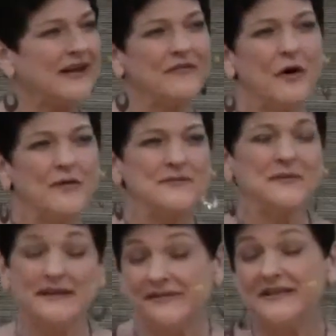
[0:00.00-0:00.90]
I've always
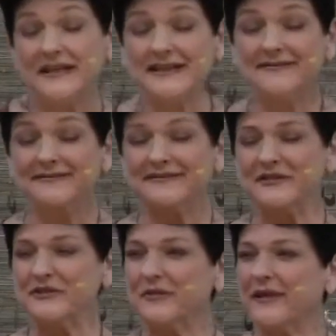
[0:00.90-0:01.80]
believed, and I
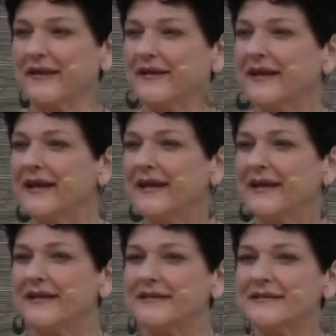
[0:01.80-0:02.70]
do, that
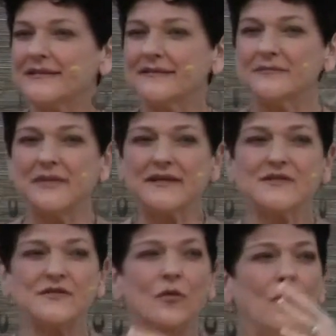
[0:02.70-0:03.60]
it's my
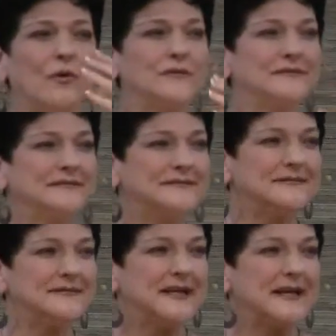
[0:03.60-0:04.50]
soul
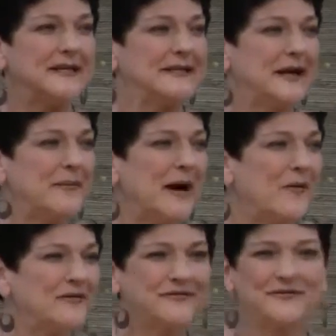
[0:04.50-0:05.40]
taking time
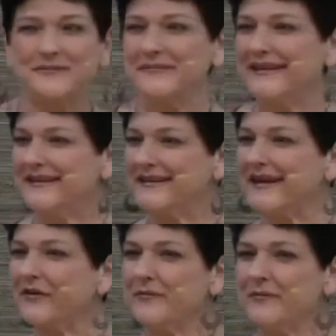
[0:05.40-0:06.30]
out from
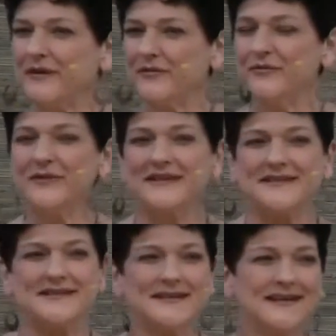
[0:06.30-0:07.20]
carrying me through
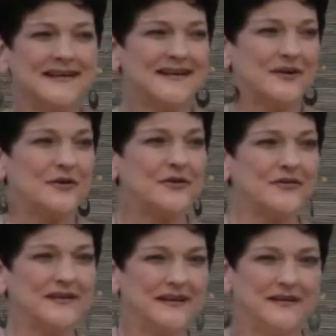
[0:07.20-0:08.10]
this
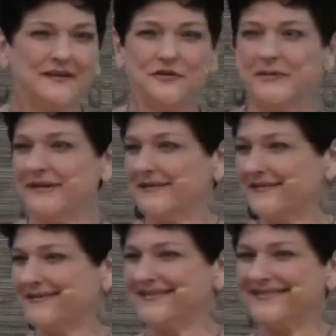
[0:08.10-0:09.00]
earthly human
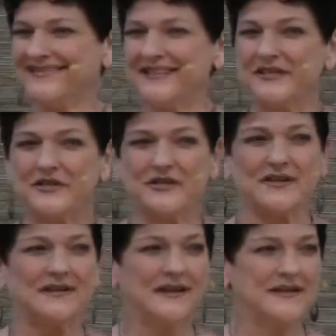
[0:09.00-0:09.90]

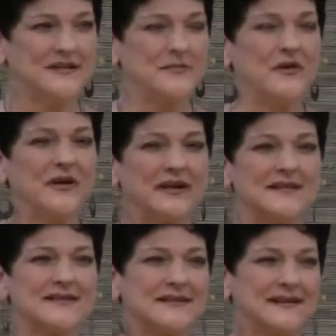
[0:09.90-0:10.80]
condition and
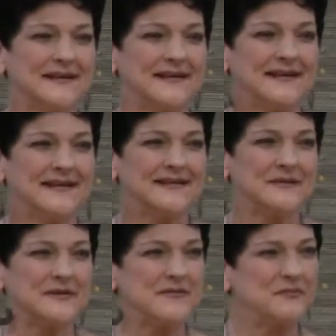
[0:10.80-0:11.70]
experience.
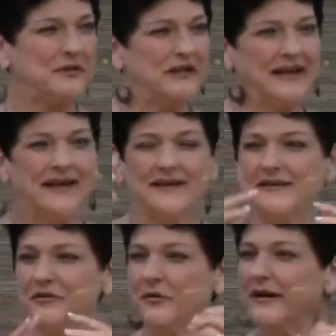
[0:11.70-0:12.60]
Sometimes playing
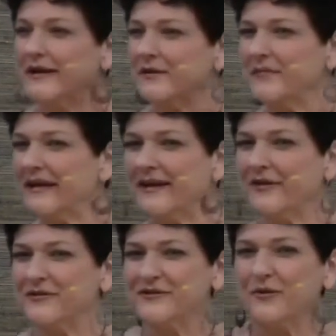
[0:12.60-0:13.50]
and greeting and meeting
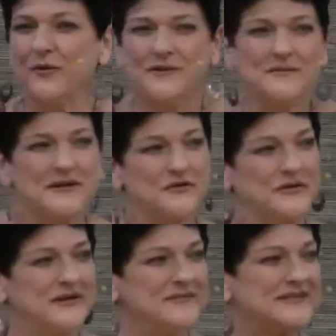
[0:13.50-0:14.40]
other souls in my
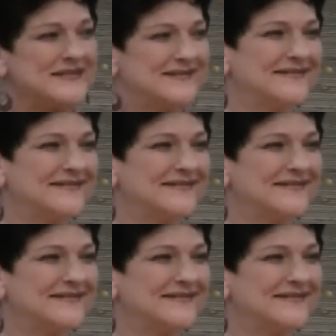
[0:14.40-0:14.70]
dreams.